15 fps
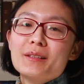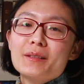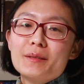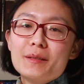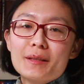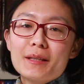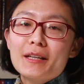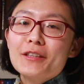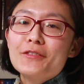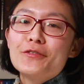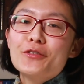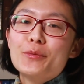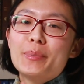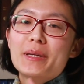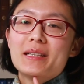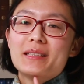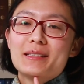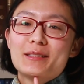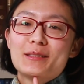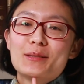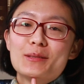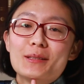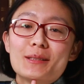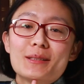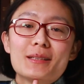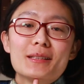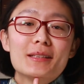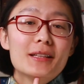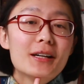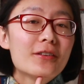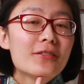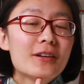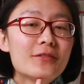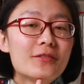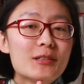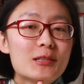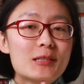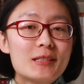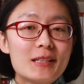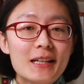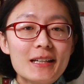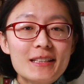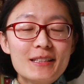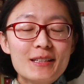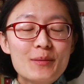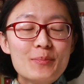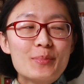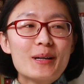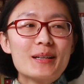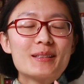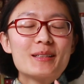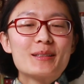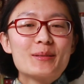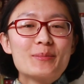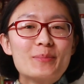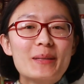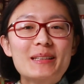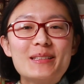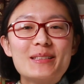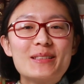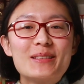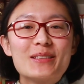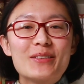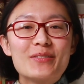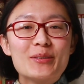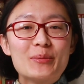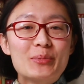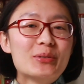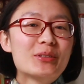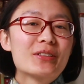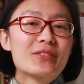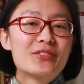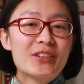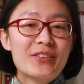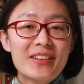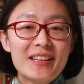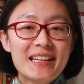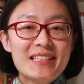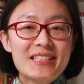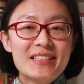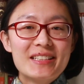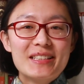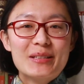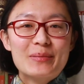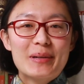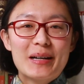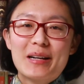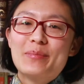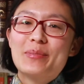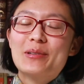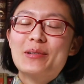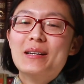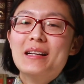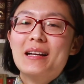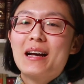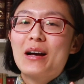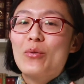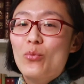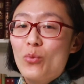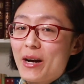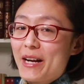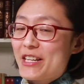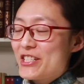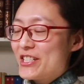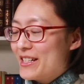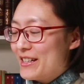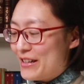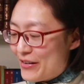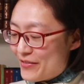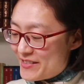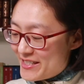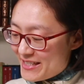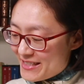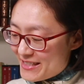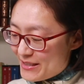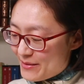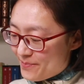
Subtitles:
The delightful bit is not the love at first sight, but the mention of the book of Revelation in the Bible and why she loved it.